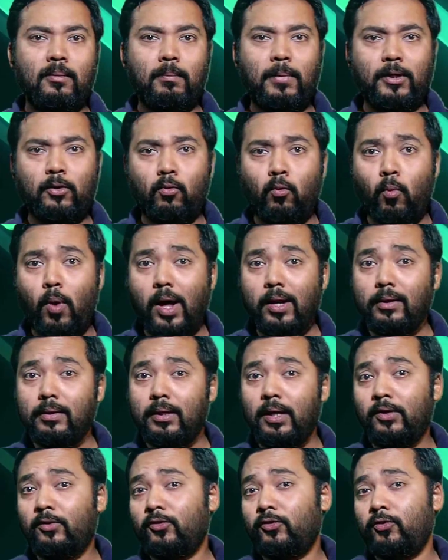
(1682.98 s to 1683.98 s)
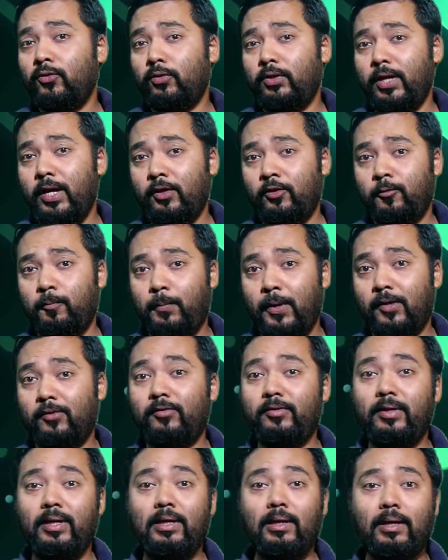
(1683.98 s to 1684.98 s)
But one needs to take
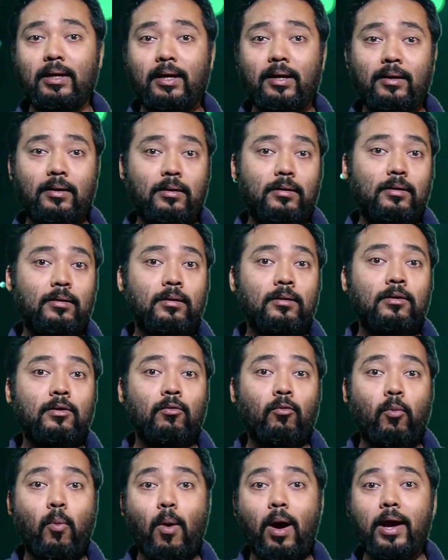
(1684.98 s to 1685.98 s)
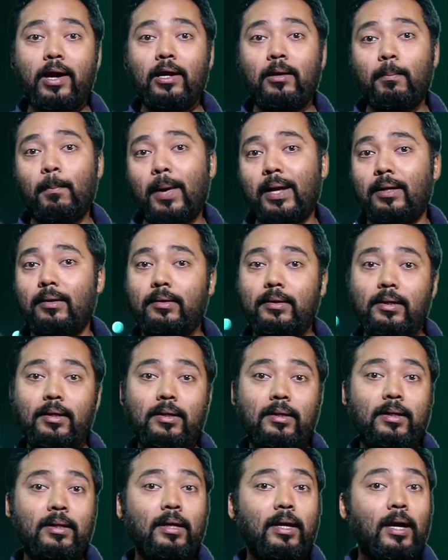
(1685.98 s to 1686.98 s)
special care while
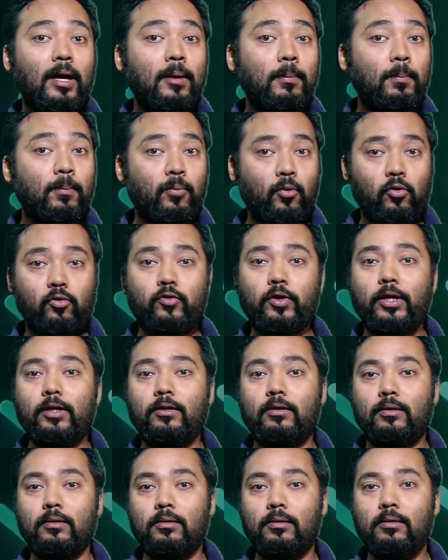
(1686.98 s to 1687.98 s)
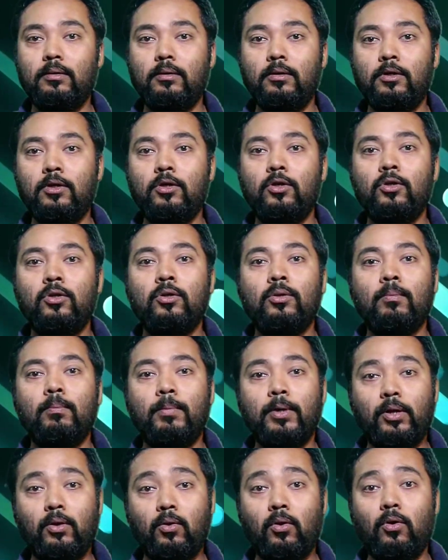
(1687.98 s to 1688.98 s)
maintaining a projector
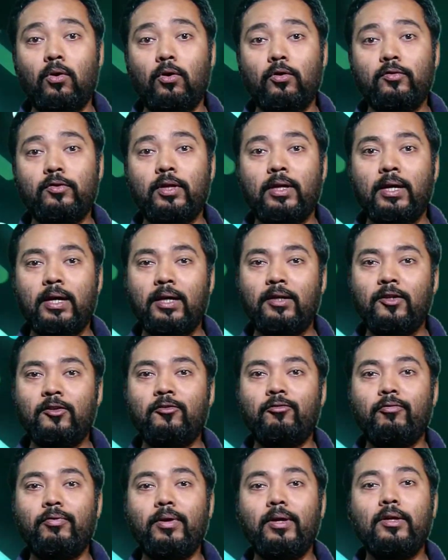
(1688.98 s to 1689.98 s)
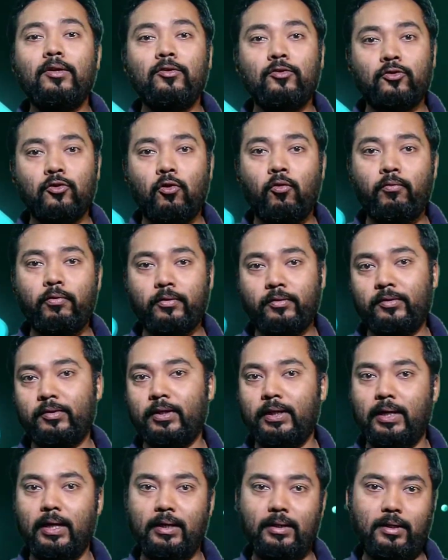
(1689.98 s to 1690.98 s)
because it is very
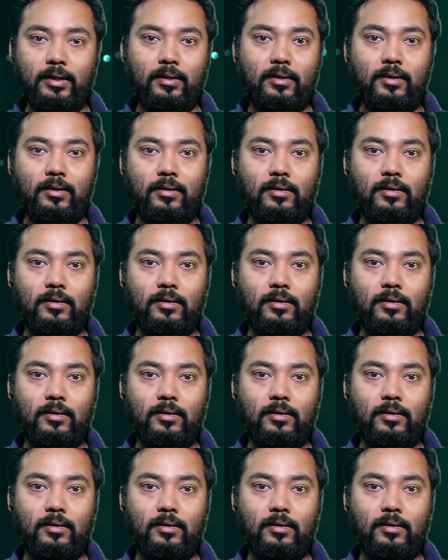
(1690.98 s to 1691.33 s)
sophisticated.